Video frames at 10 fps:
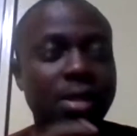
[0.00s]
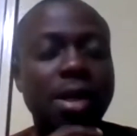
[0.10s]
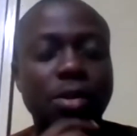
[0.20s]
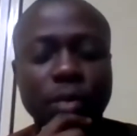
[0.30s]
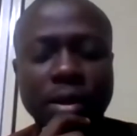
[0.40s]
it
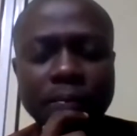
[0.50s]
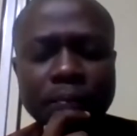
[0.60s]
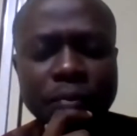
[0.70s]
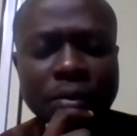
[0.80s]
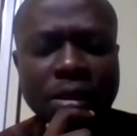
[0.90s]
that way.
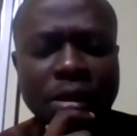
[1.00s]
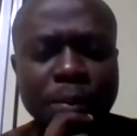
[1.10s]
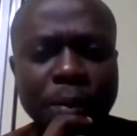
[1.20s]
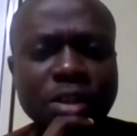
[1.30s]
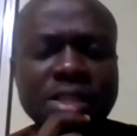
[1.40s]

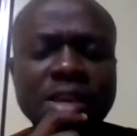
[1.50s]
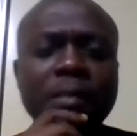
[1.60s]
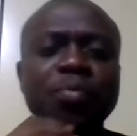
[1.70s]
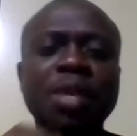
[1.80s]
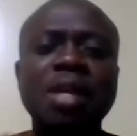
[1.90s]
But you see,
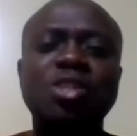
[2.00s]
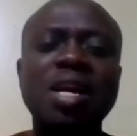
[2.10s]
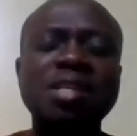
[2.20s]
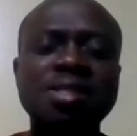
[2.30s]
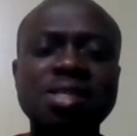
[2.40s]

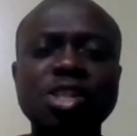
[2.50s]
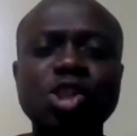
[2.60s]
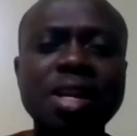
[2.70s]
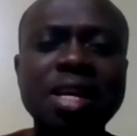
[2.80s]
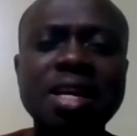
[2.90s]

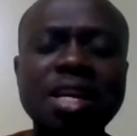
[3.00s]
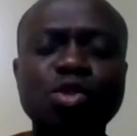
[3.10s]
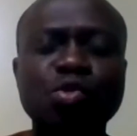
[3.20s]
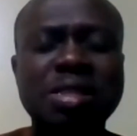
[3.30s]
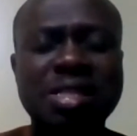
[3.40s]
transitioning
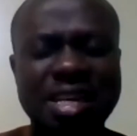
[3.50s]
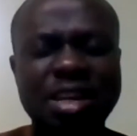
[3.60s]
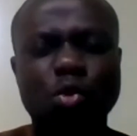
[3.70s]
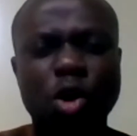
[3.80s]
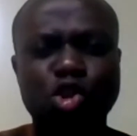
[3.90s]
into
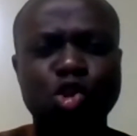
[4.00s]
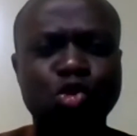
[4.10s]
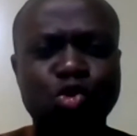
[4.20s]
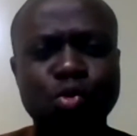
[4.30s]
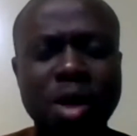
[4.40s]
seeing what
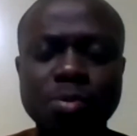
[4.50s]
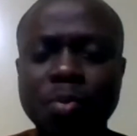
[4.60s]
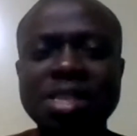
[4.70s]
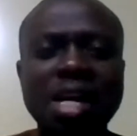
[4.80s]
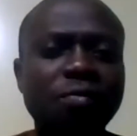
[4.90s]
you do,
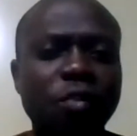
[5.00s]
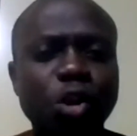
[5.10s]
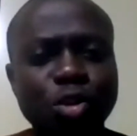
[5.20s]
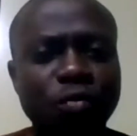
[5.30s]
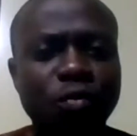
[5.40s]
especially
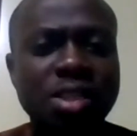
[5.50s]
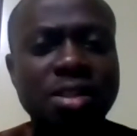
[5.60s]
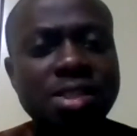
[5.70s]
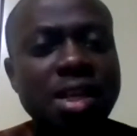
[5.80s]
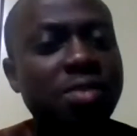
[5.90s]
for those of
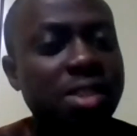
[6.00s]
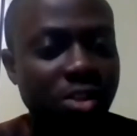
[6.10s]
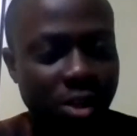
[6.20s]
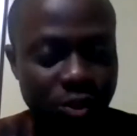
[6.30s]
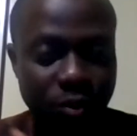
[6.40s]
us in the
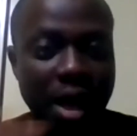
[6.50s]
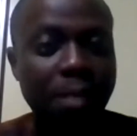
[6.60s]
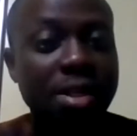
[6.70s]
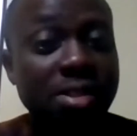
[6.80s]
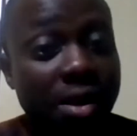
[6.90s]
service
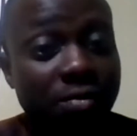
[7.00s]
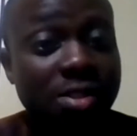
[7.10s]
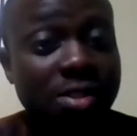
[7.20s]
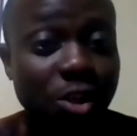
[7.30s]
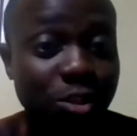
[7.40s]
industry. I'm in the
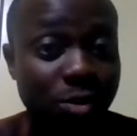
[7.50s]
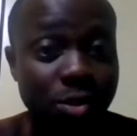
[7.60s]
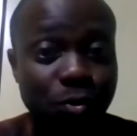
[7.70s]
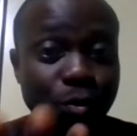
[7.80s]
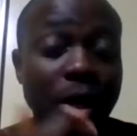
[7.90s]
service
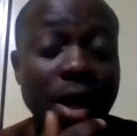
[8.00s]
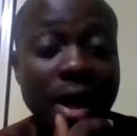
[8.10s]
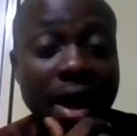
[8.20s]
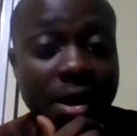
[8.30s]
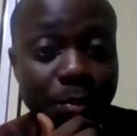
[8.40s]
industry too.
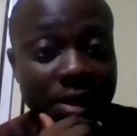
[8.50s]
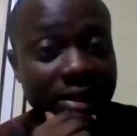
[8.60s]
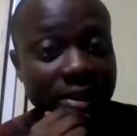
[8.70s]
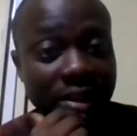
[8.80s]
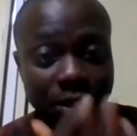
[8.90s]

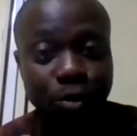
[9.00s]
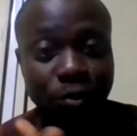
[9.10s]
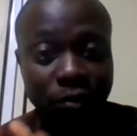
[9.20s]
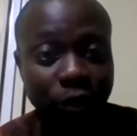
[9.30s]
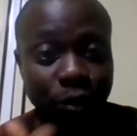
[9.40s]
Anybody in the
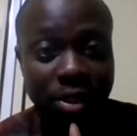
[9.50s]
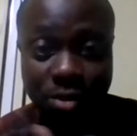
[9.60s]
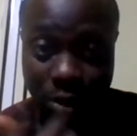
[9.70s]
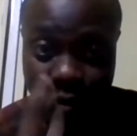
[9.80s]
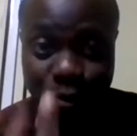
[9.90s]
legal
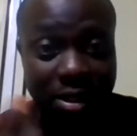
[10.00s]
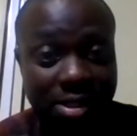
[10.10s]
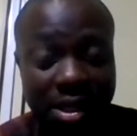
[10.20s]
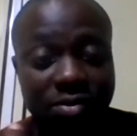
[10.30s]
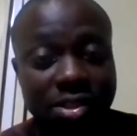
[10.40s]
field is also
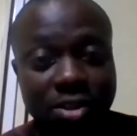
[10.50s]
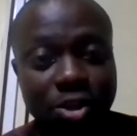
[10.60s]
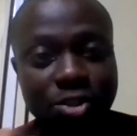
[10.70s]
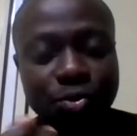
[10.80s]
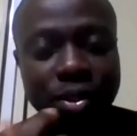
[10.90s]
in the service
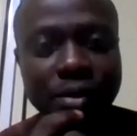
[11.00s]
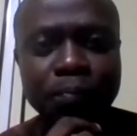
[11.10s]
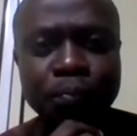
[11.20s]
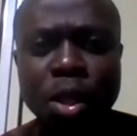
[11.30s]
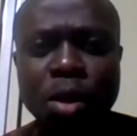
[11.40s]
industry.
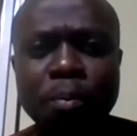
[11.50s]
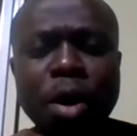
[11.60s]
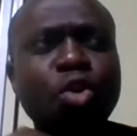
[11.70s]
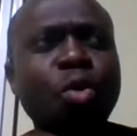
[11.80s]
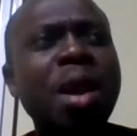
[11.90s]

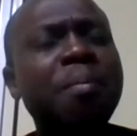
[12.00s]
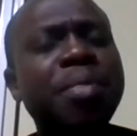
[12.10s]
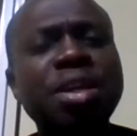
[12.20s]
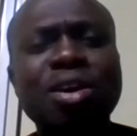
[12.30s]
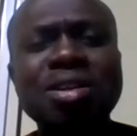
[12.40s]
But going
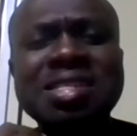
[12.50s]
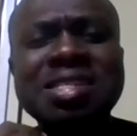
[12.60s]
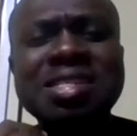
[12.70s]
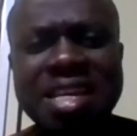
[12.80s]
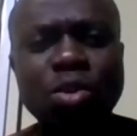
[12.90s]
beyond
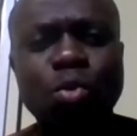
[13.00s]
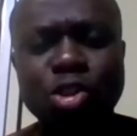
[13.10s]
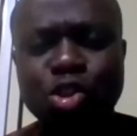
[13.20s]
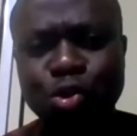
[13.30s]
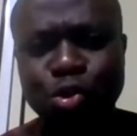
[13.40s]
seeing
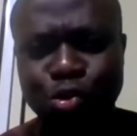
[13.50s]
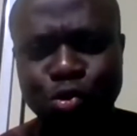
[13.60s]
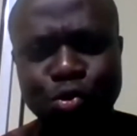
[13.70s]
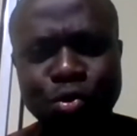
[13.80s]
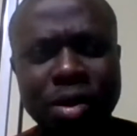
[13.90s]
what you
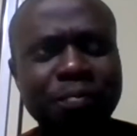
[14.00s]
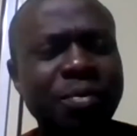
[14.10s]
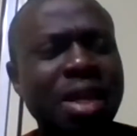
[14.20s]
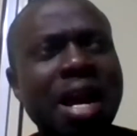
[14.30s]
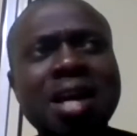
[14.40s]
do
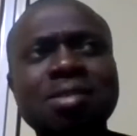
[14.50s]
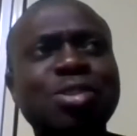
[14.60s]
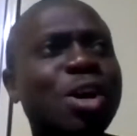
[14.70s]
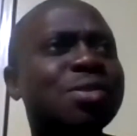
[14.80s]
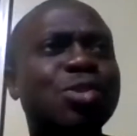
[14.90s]
as
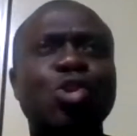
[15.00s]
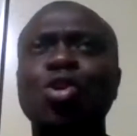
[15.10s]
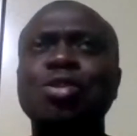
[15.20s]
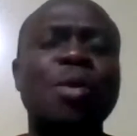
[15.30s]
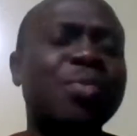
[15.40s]
just, you
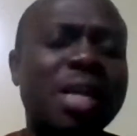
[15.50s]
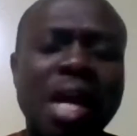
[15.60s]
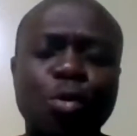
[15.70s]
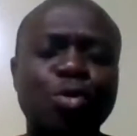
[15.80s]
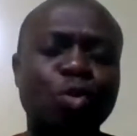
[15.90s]
know, something
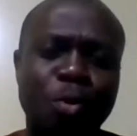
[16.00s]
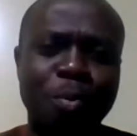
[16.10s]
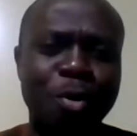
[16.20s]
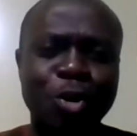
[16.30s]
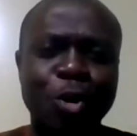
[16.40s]
I would do
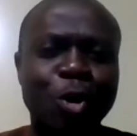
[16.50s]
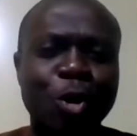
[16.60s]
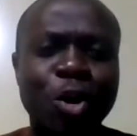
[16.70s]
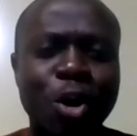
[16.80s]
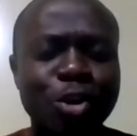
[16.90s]
pro
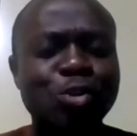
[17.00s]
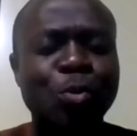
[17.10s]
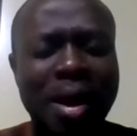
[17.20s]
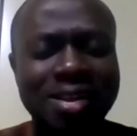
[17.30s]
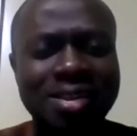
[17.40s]
bono or is
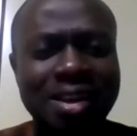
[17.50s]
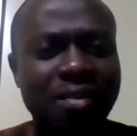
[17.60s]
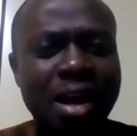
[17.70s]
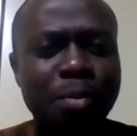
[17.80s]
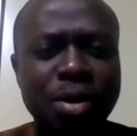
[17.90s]

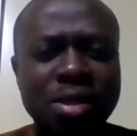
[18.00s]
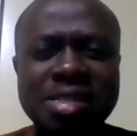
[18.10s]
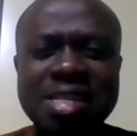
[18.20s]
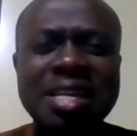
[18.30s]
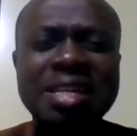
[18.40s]
humanitarian, but
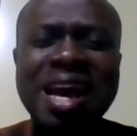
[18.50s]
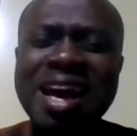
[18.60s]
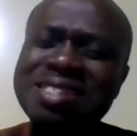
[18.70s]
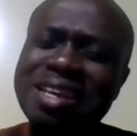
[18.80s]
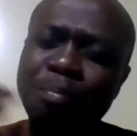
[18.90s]
seeing it
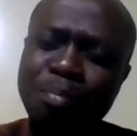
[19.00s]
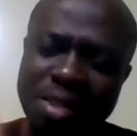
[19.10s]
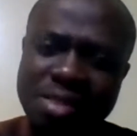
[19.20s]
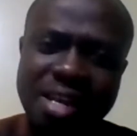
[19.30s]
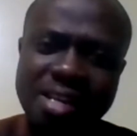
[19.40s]
as a
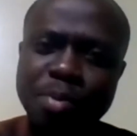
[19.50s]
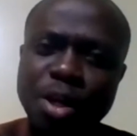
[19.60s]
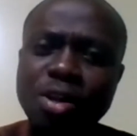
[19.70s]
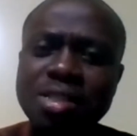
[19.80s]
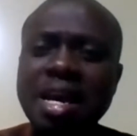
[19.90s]
business,
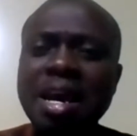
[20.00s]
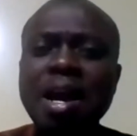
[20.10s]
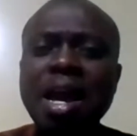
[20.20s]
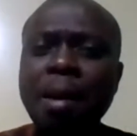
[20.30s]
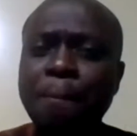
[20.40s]
because
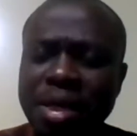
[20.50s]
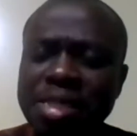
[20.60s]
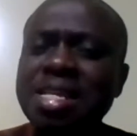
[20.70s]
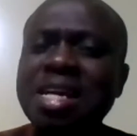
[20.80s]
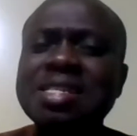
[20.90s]
a
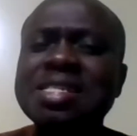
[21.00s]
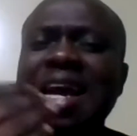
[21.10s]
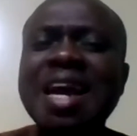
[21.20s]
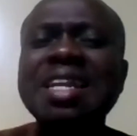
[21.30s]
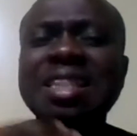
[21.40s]
business
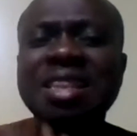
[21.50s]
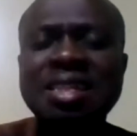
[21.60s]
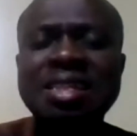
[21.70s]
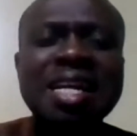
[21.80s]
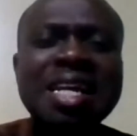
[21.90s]
is
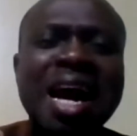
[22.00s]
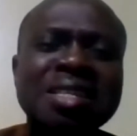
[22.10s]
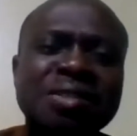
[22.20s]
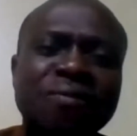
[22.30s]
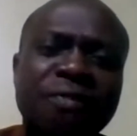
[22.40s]
anything that
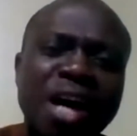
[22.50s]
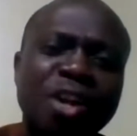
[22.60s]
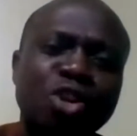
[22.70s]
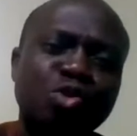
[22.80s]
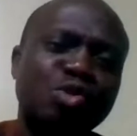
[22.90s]
adds
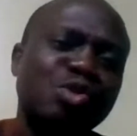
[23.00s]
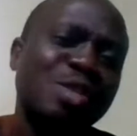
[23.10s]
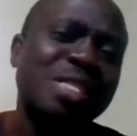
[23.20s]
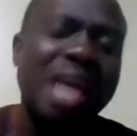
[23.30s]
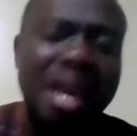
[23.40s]
value to
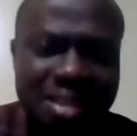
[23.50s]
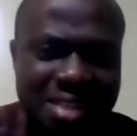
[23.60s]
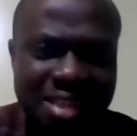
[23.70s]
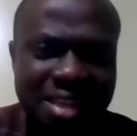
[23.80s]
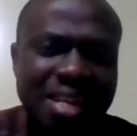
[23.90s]

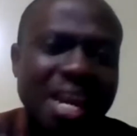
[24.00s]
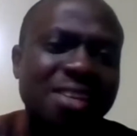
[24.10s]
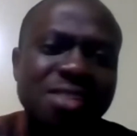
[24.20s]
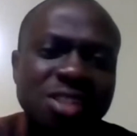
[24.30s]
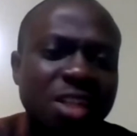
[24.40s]
society in
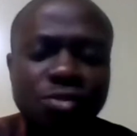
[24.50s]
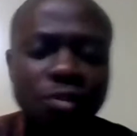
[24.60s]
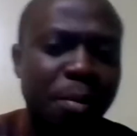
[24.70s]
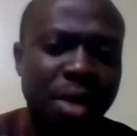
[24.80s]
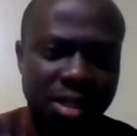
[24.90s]
exchange
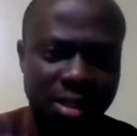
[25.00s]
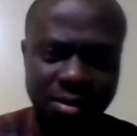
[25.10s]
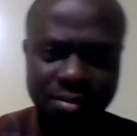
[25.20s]
for money.